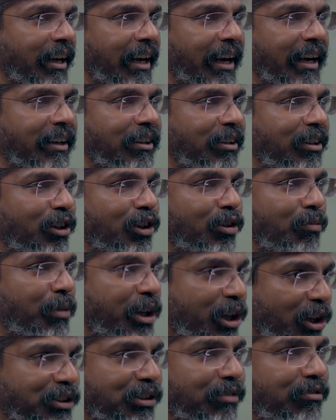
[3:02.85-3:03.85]
And
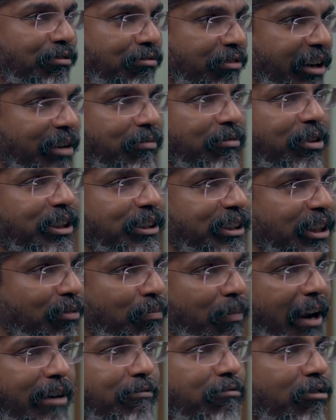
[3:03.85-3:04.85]
because of the frameworks
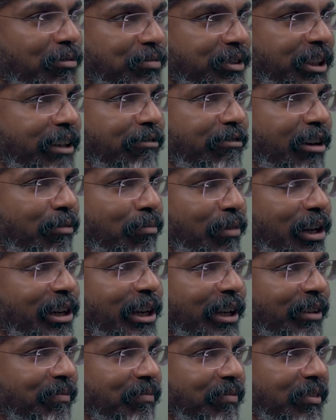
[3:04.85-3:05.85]
and the platforms that we are
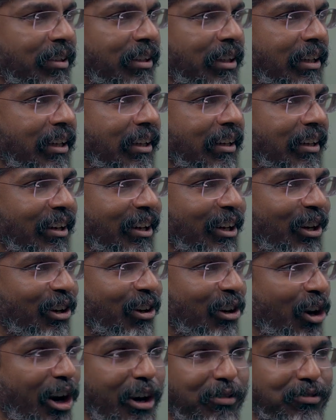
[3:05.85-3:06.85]
building,
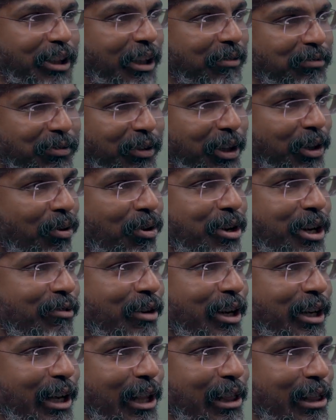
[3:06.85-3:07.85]
a uh, lot of times we don't
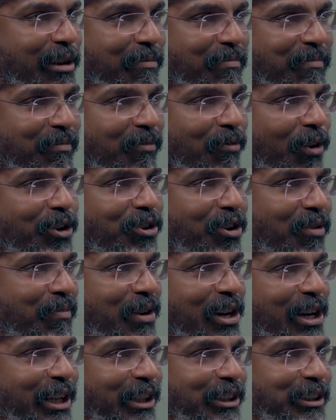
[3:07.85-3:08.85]
even tell them what
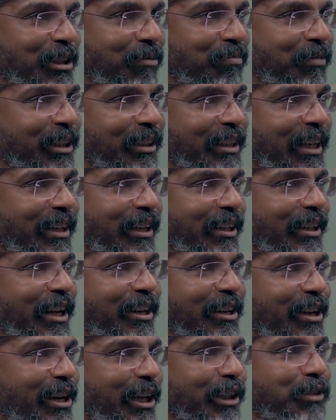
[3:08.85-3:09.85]
you're building is something that a
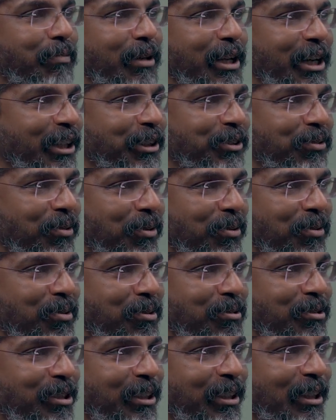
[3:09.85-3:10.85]
10 year experience would
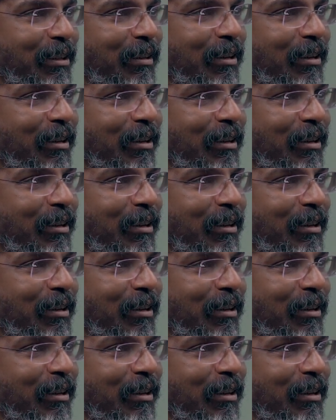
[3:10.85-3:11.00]
do.